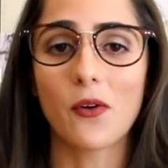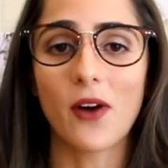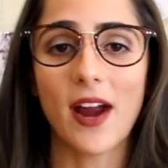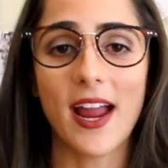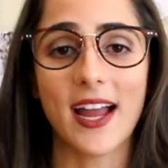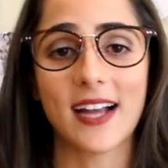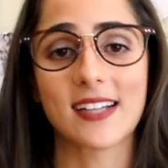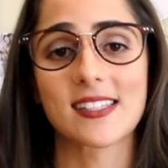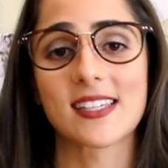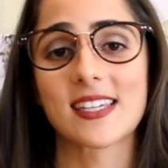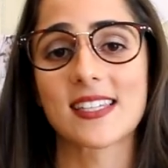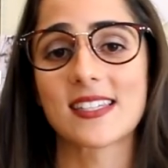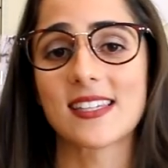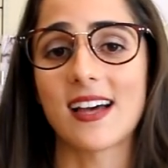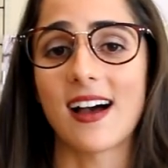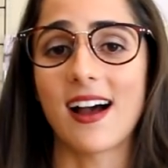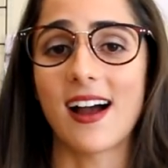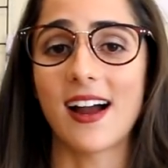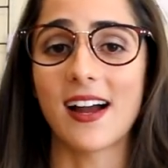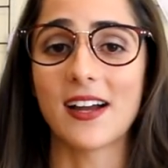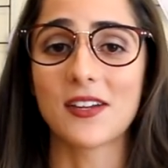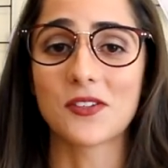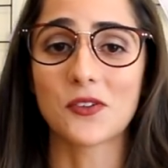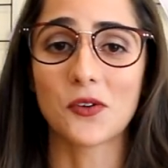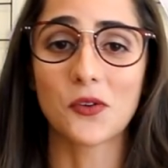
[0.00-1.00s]
or
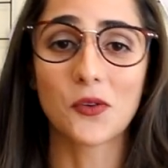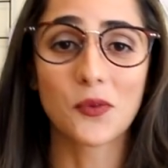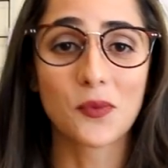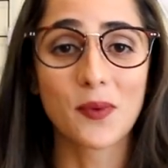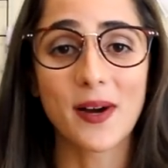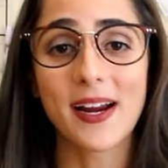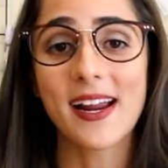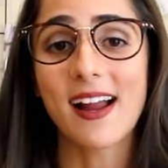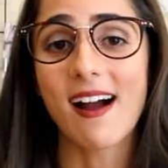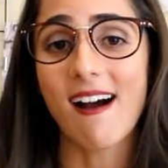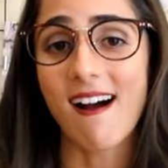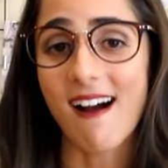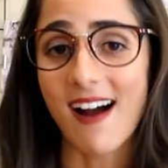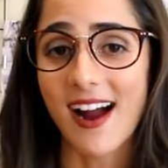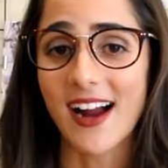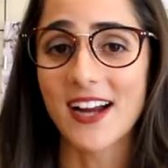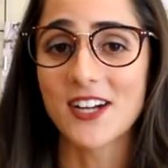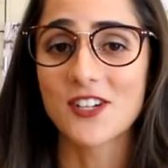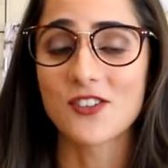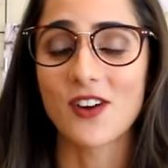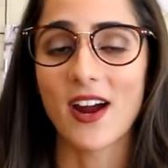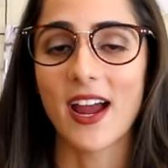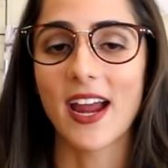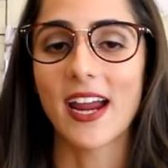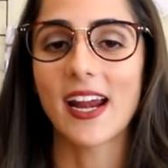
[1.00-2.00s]
exercise or
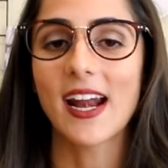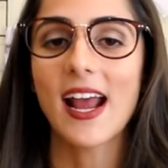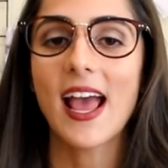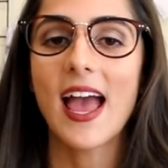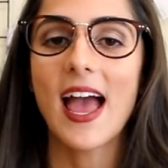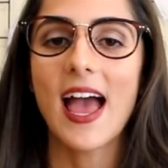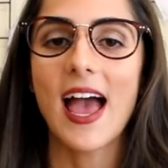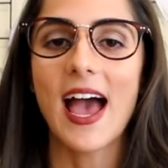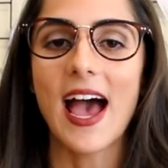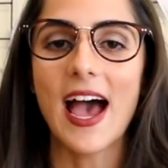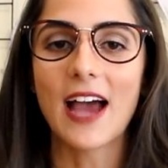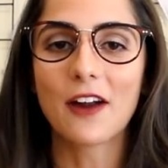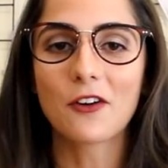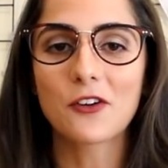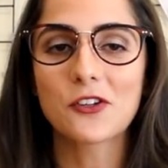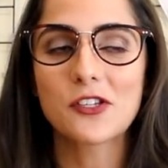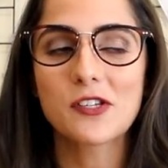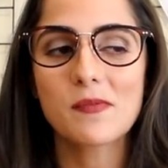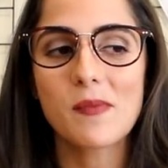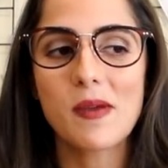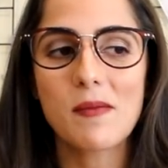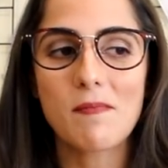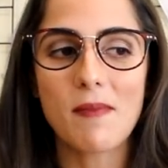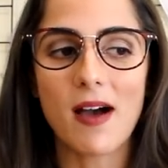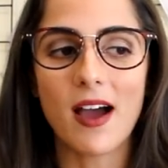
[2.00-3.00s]
rehydrate, and
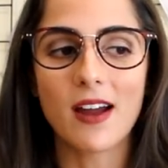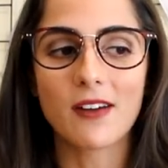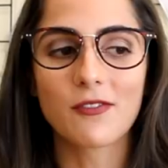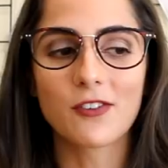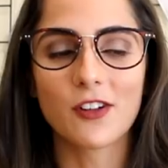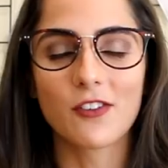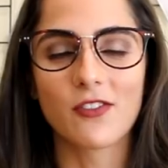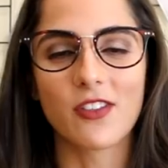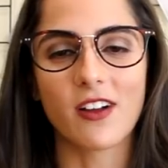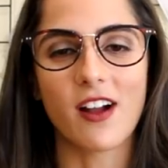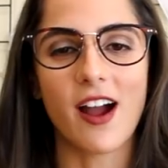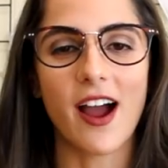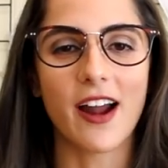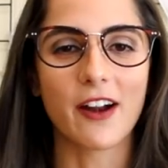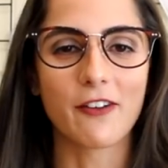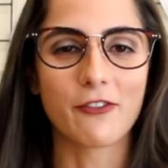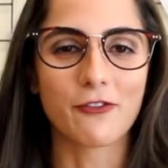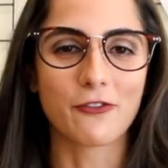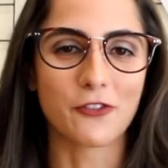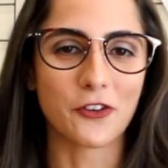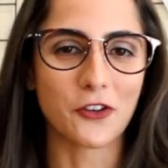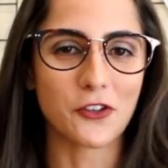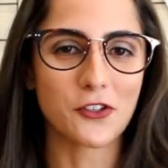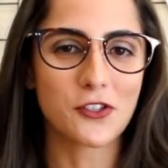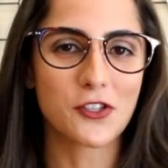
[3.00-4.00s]
also be mindful of the kind of
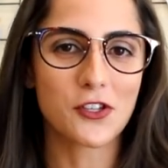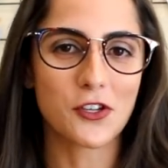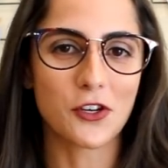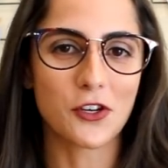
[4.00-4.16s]
foods